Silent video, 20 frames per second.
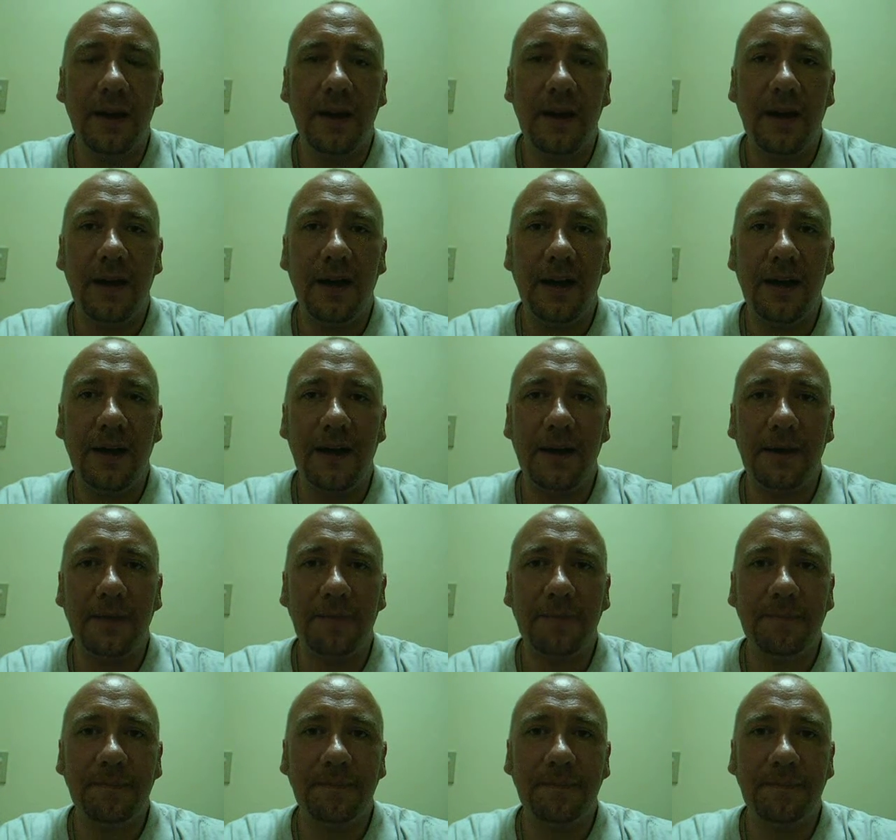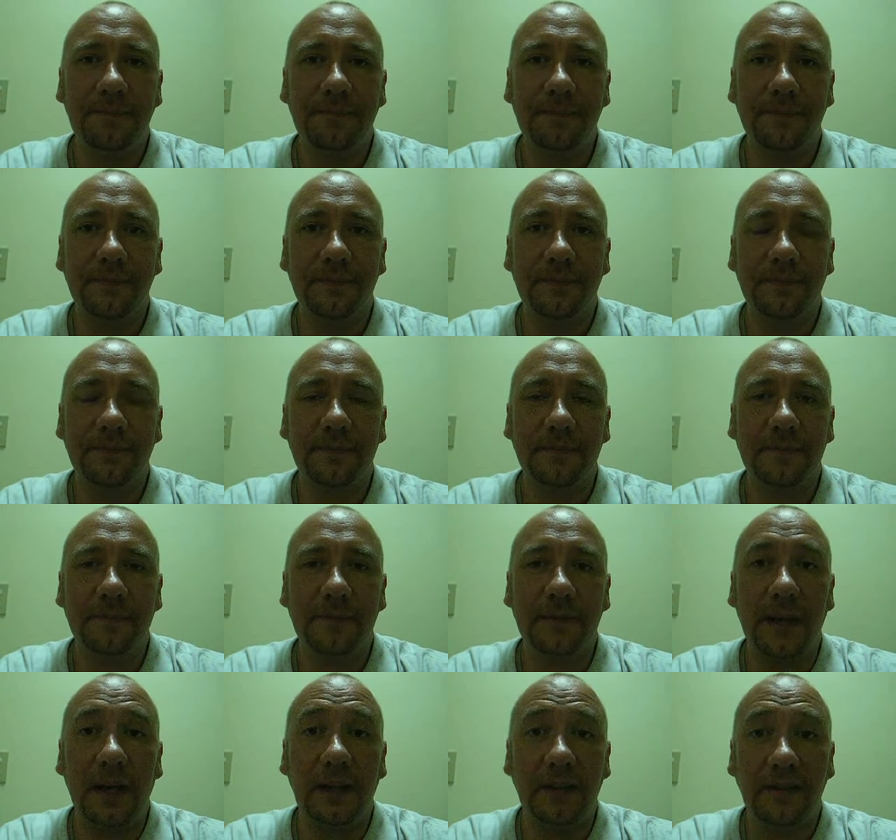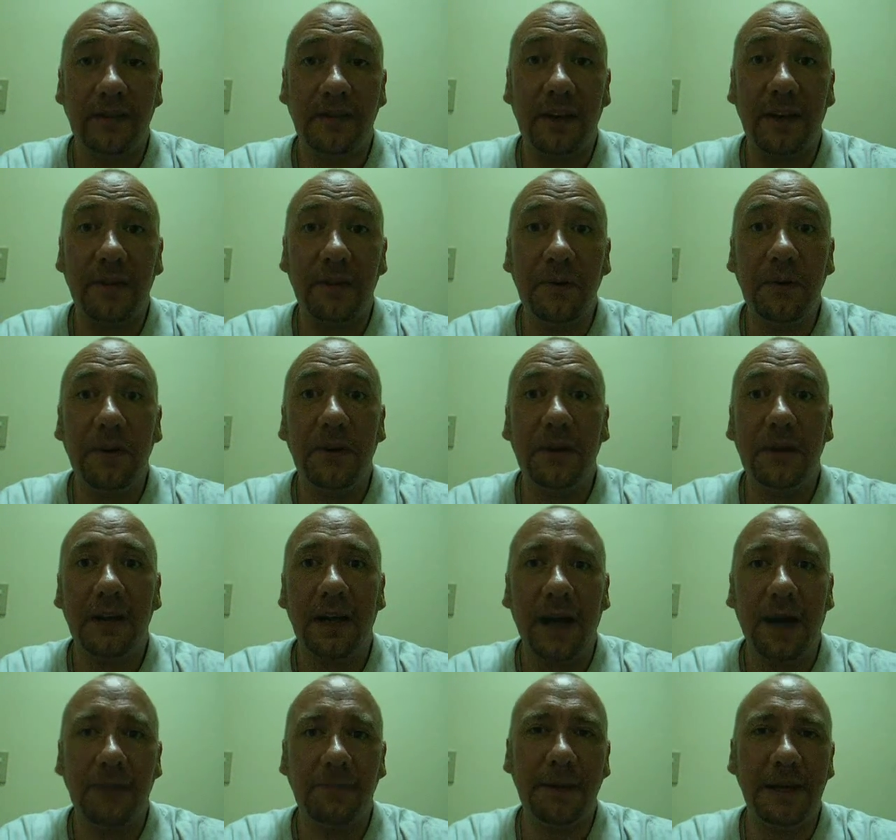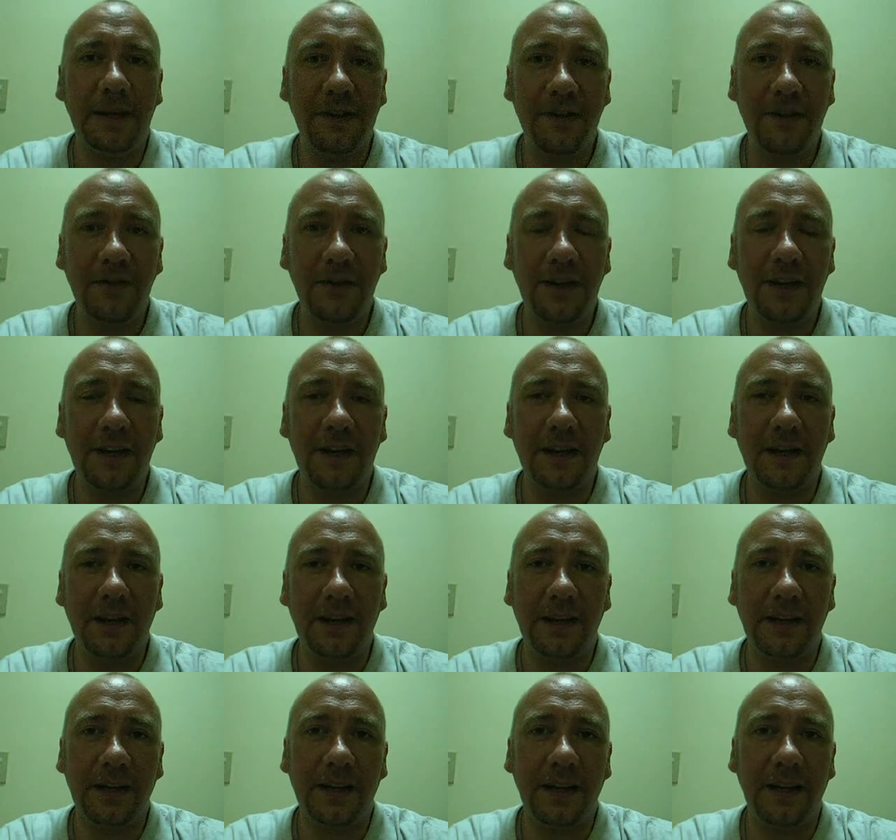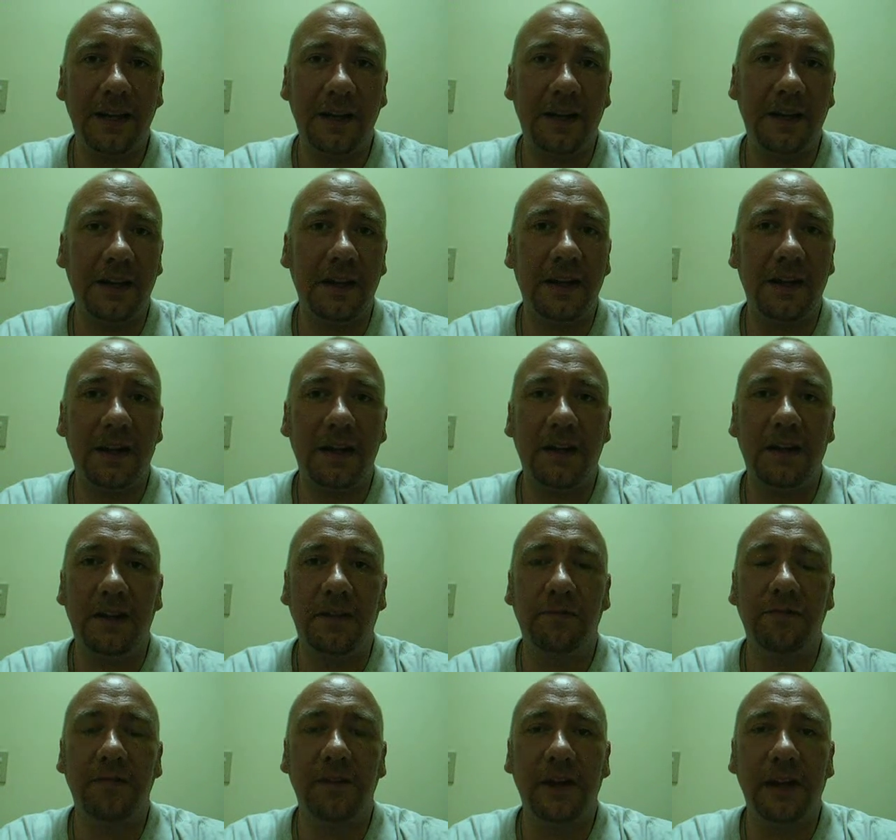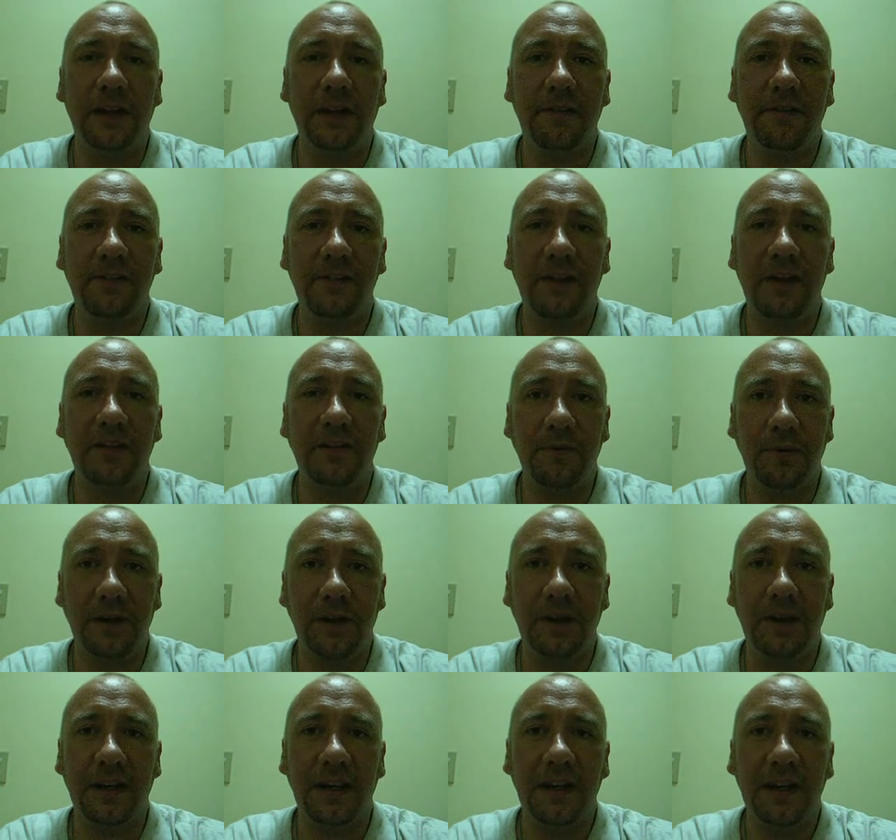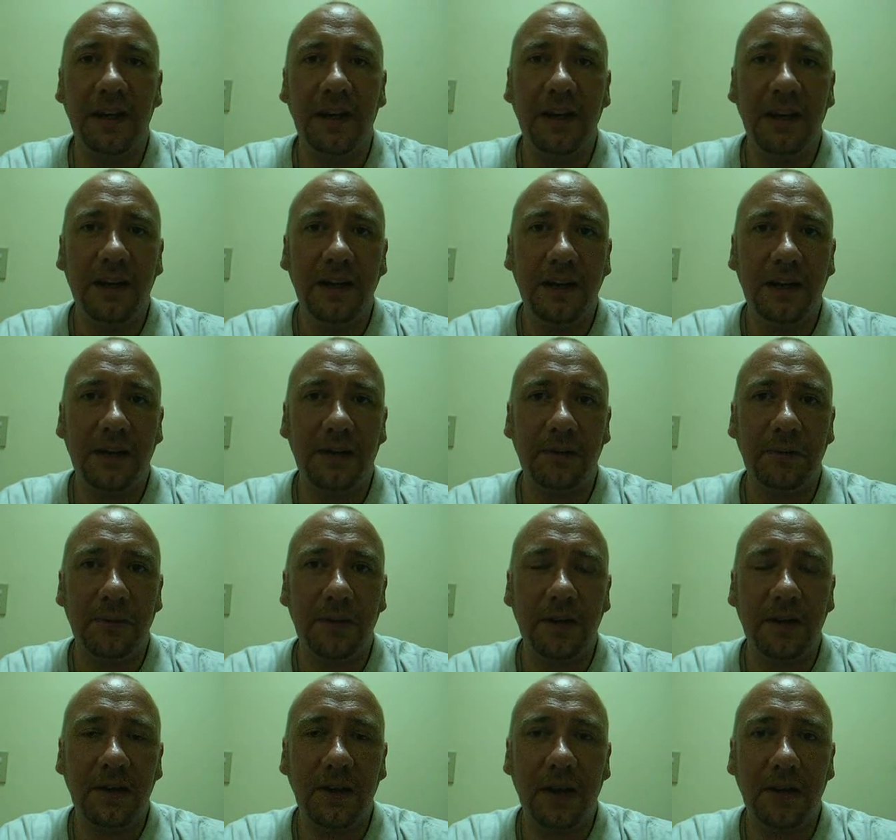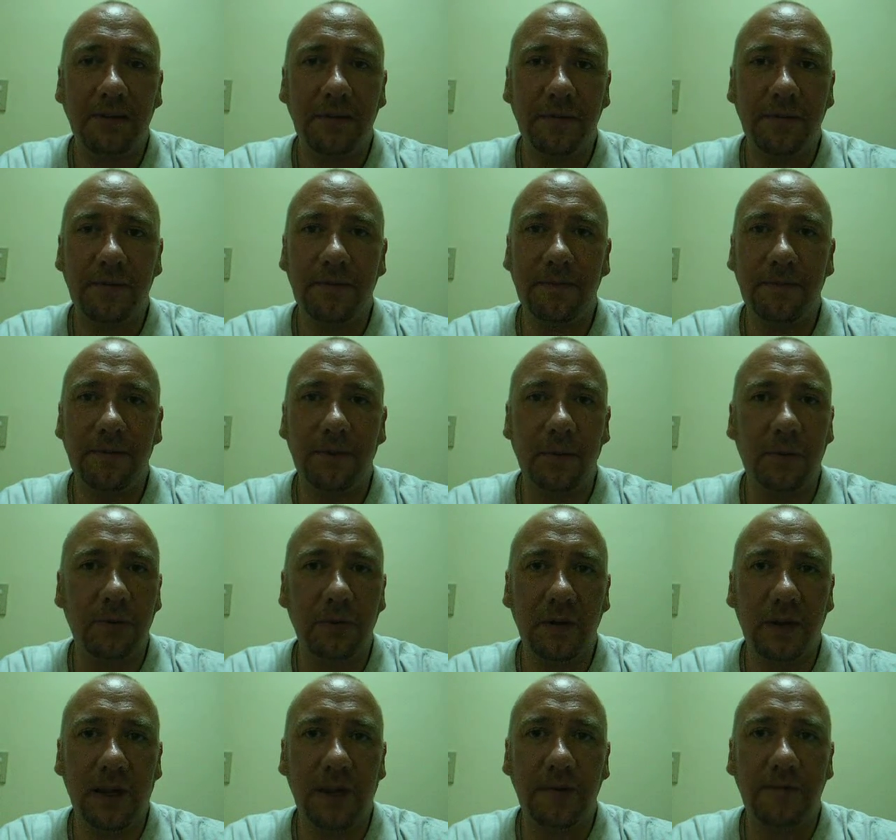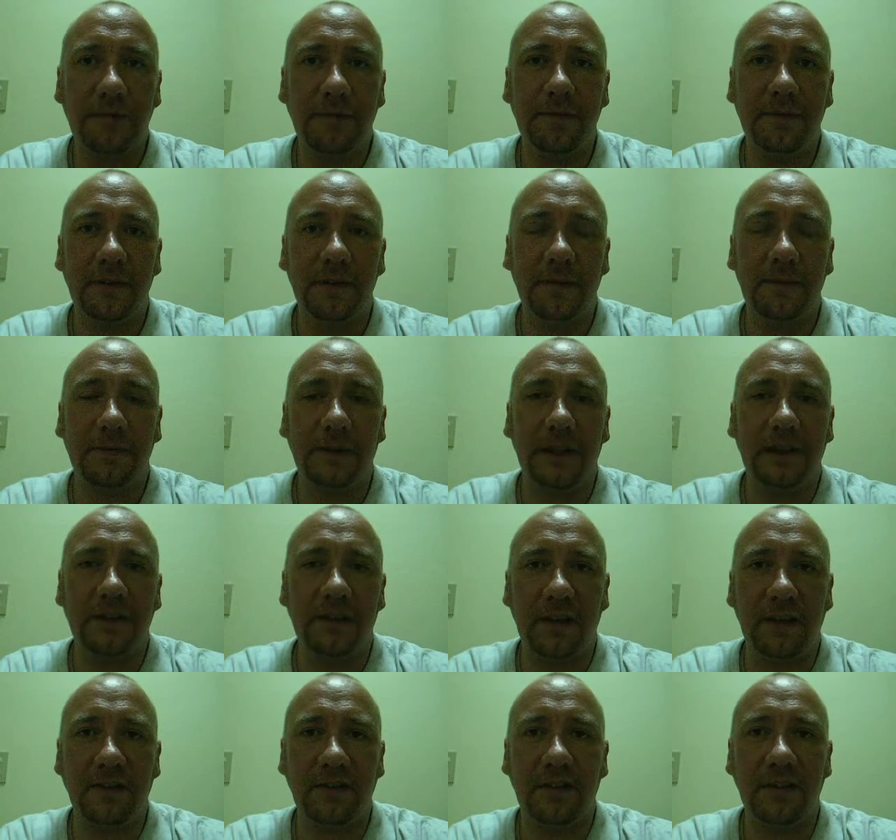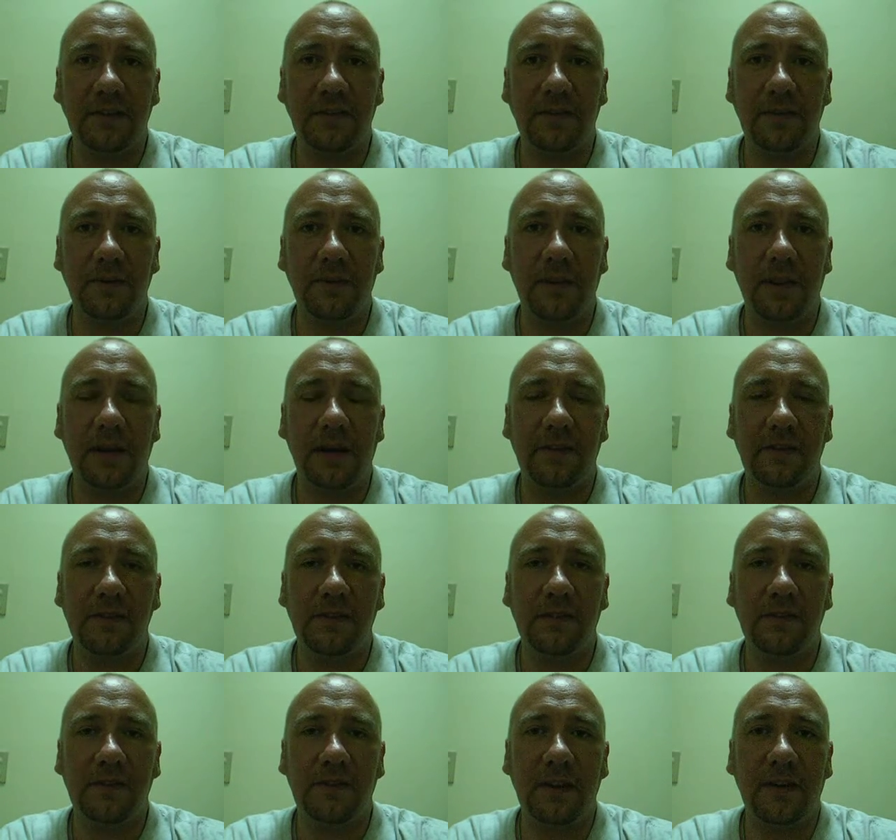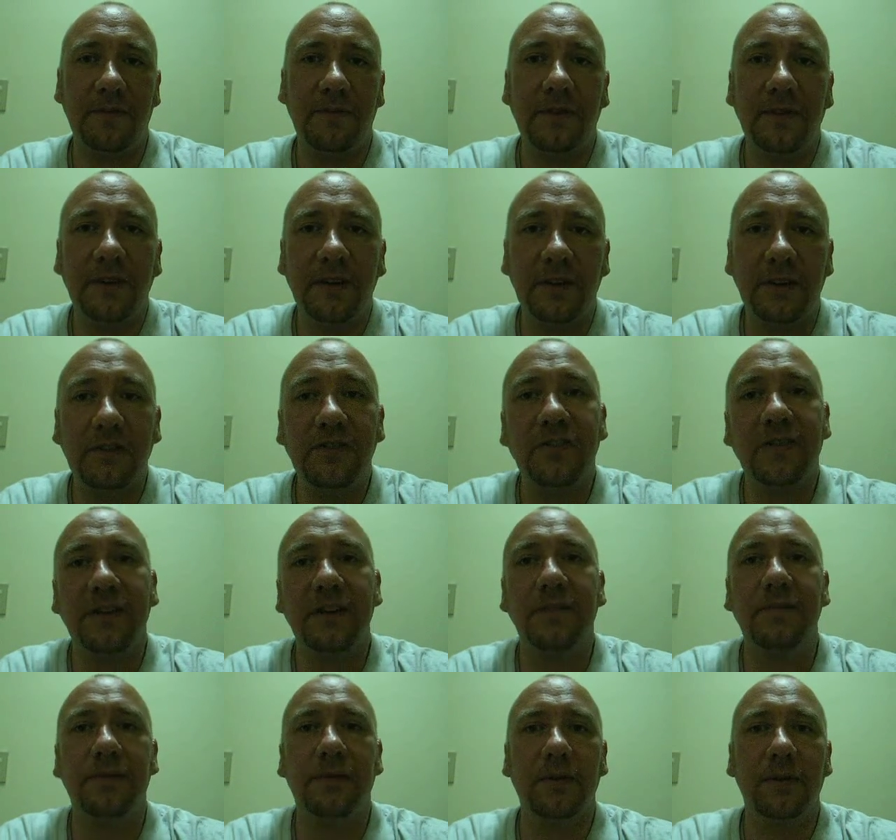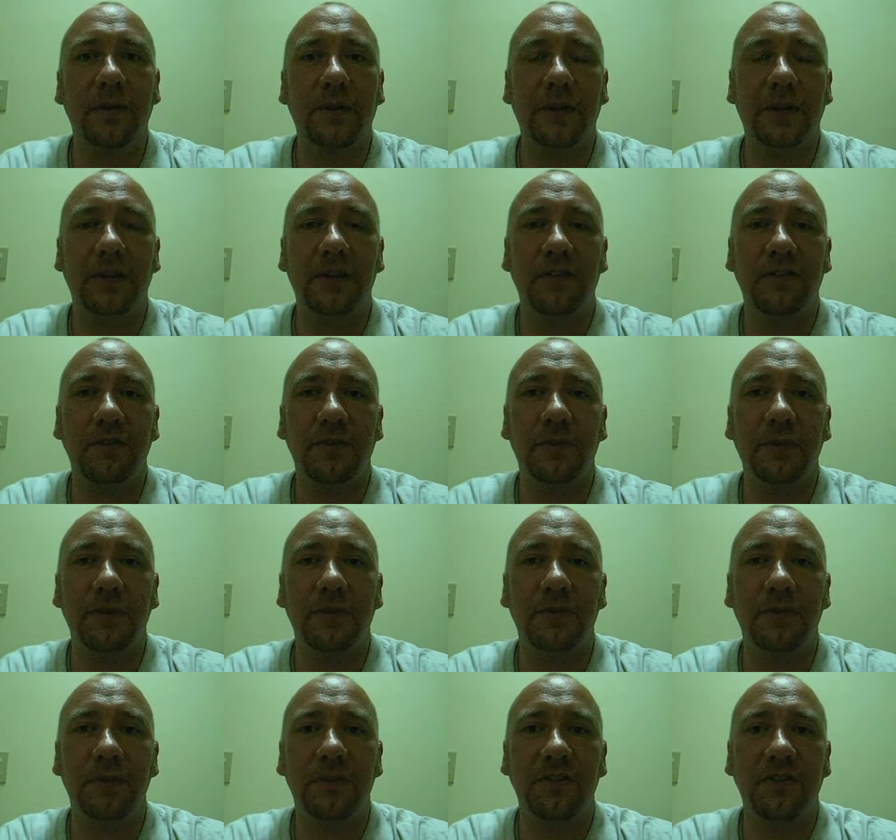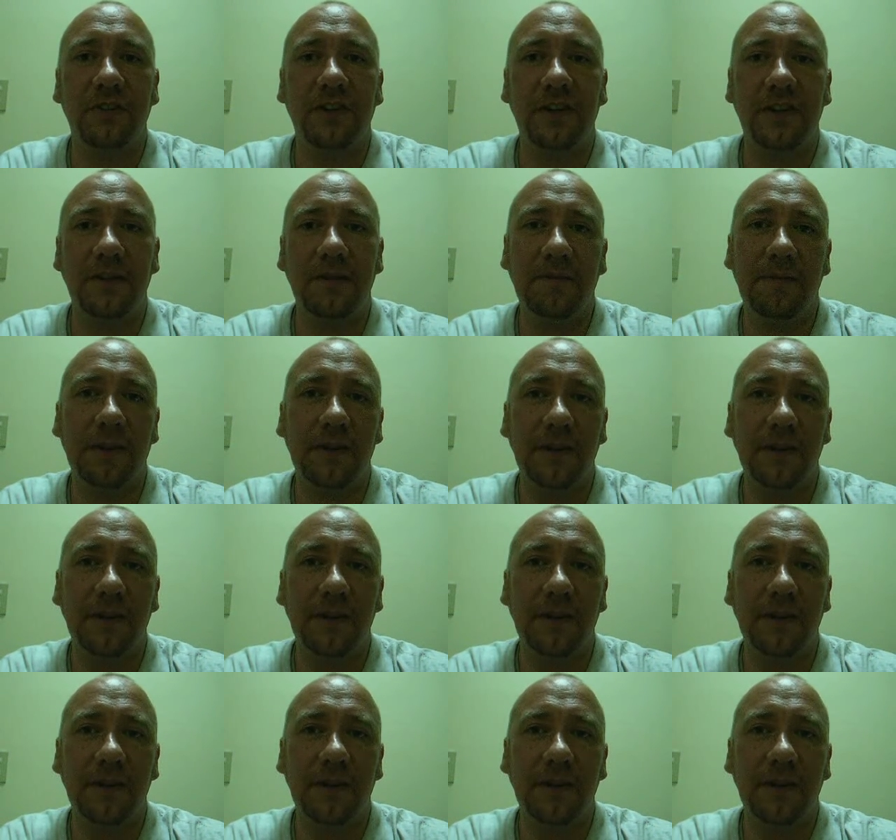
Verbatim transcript: Um, and so, Happy New Year again, and I really genuinely hope that you have all have a fantastic 2007 and achieve all the things you want to achieve